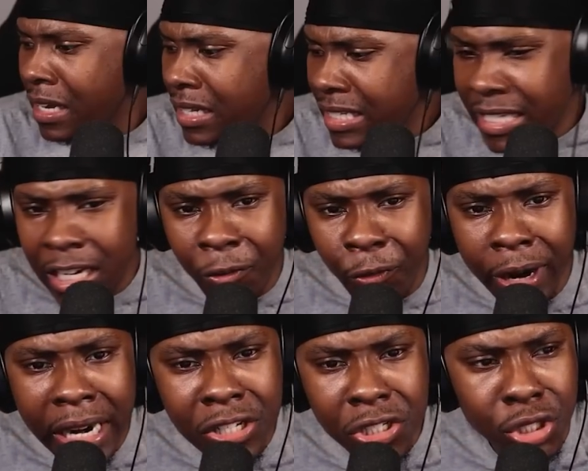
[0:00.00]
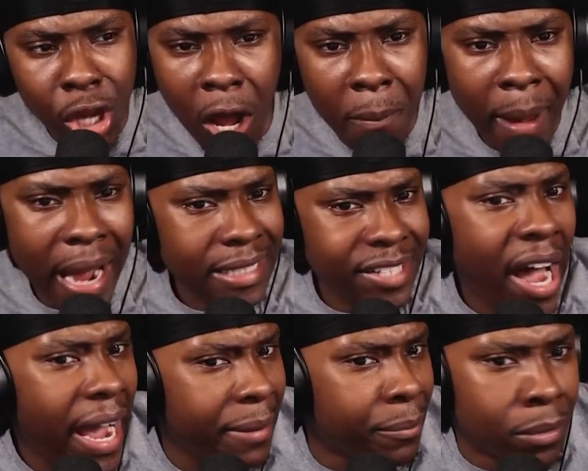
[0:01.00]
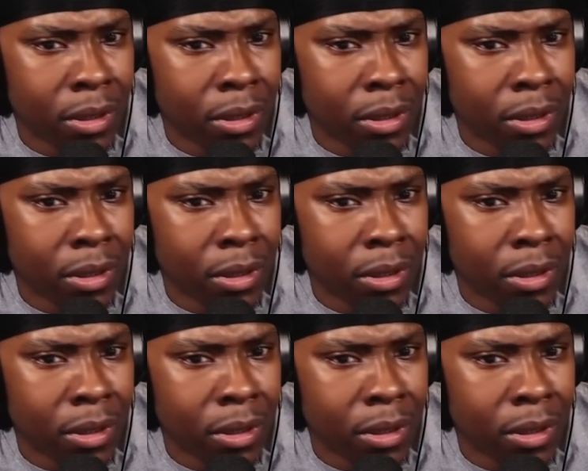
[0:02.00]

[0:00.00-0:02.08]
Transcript: This nigga really just turned back time!